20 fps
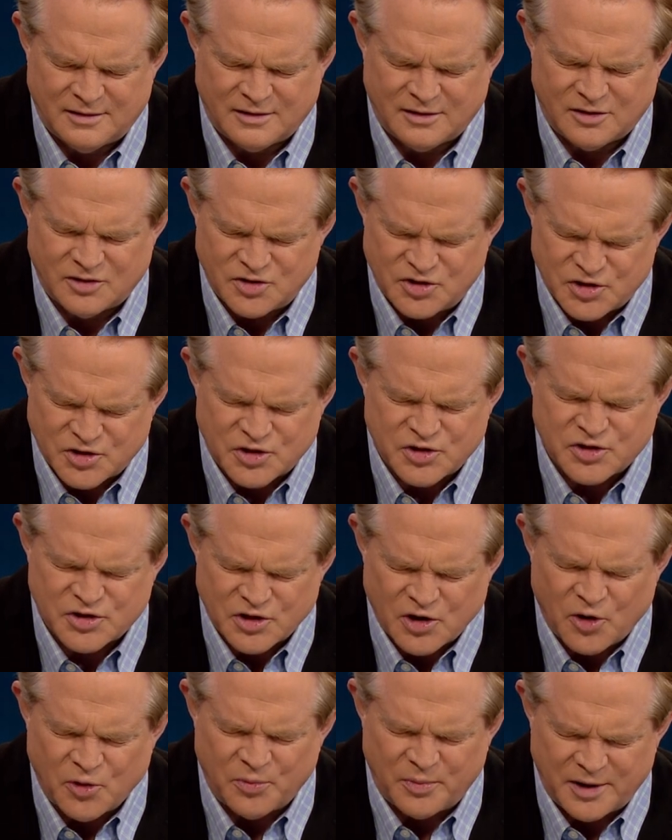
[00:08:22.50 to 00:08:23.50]
could you
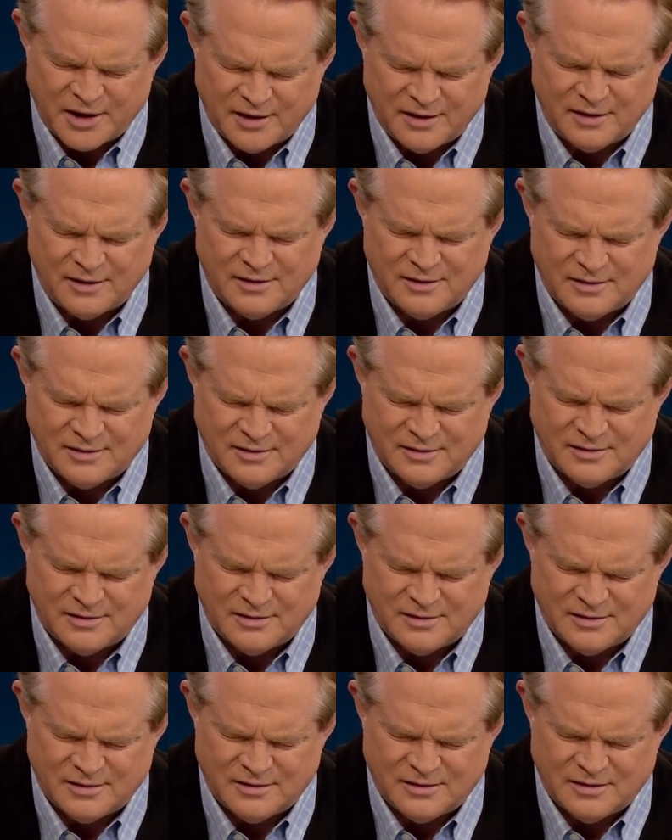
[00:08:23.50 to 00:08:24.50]
show me?
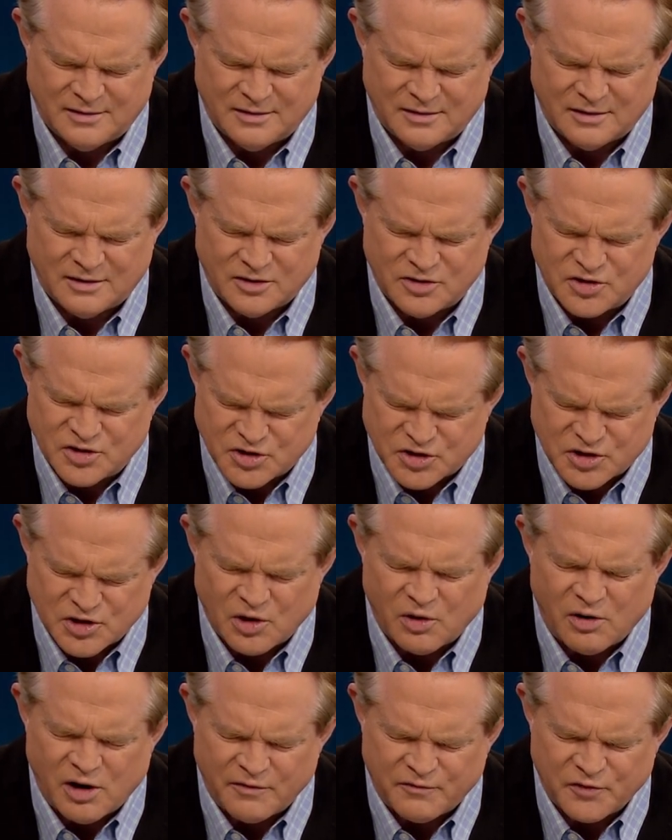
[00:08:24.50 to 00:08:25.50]
Could you
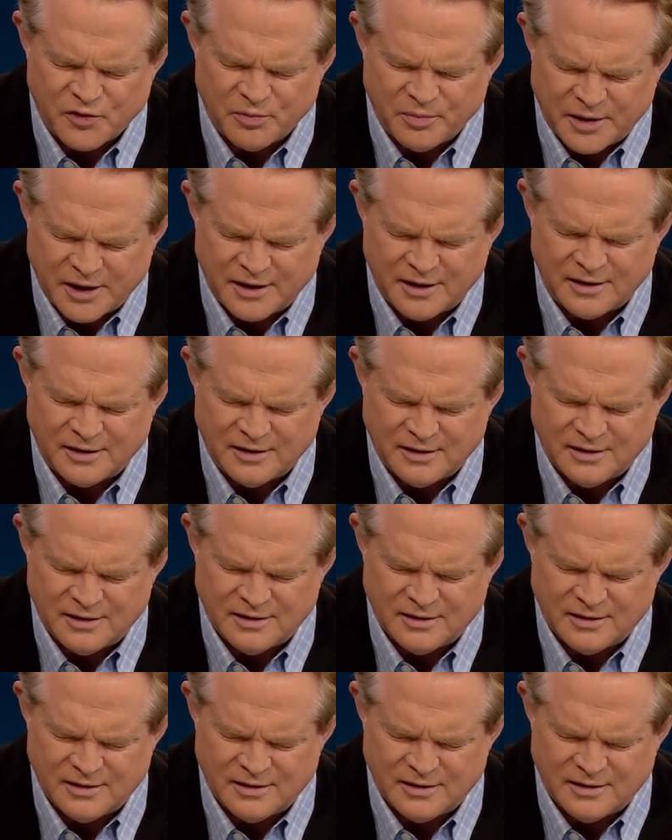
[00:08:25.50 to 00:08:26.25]
show up for me?